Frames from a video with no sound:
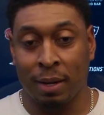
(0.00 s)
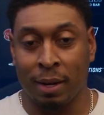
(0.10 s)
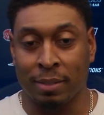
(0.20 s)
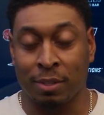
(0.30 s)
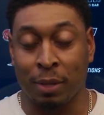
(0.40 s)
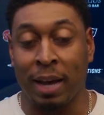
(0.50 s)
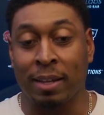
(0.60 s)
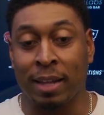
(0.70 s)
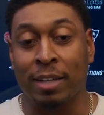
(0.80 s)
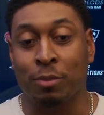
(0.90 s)
All right. So
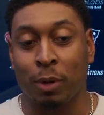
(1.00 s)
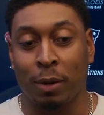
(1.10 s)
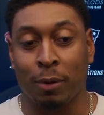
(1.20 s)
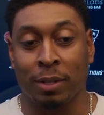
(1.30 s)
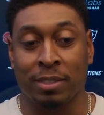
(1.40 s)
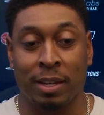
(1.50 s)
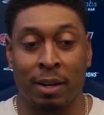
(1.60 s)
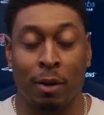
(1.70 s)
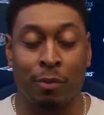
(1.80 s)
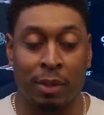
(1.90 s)
that that's what I really said
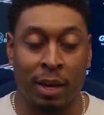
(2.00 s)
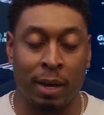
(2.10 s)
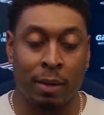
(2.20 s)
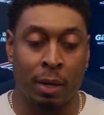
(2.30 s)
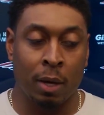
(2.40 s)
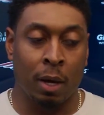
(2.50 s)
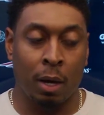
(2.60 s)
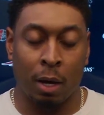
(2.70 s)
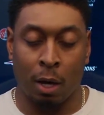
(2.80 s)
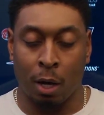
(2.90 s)
off of that.
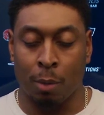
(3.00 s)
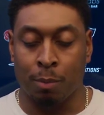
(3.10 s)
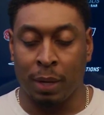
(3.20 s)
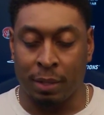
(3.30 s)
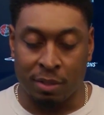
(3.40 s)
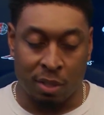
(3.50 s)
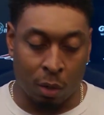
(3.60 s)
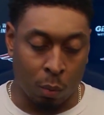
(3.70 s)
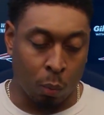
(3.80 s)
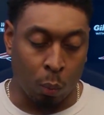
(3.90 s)
Um, and
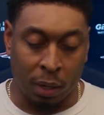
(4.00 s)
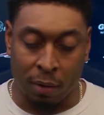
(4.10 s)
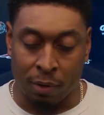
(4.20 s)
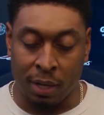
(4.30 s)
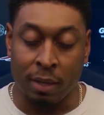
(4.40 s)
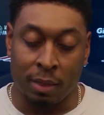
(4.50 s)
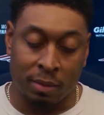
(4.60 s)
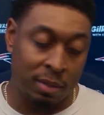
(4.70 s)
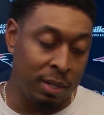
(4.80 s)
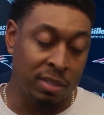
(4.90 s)
so whenever he
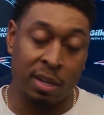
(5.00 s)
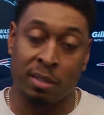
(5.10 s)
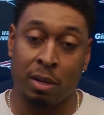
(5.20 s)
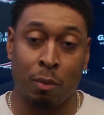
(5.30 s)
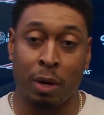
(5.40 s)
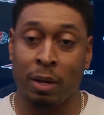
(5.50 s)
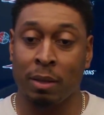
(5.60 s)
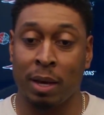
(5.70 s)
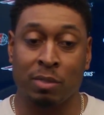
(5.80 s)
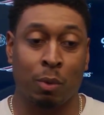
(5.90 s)
he says I'm ready,
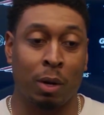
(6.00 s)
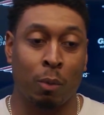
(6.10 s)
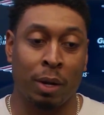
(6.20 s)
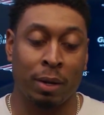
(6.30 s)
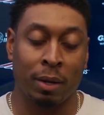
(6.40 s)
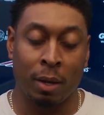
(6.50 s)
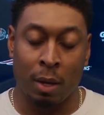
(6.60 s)
that's when I'm ready.